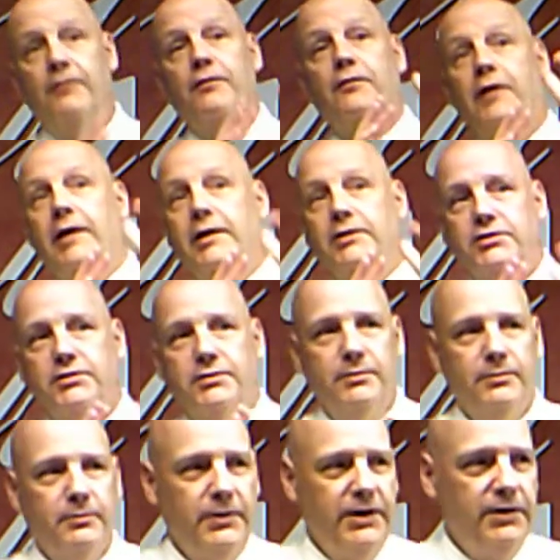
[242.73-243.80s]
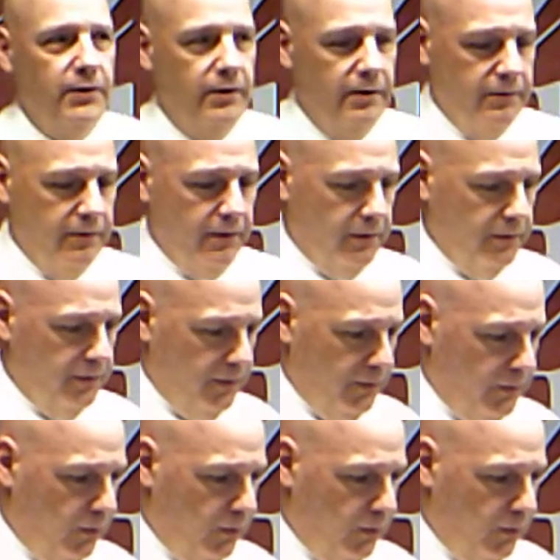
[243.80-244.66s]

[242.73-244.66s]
French be the, the, the